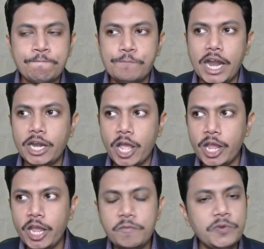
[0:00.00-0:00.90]
that
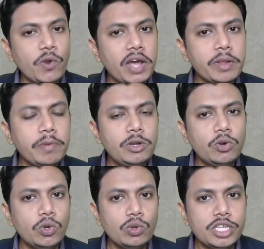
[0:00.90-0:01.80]
if you are able to
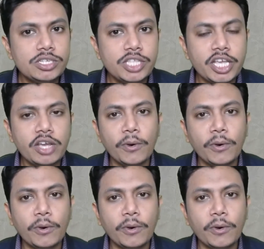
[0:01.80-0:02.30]
do this thing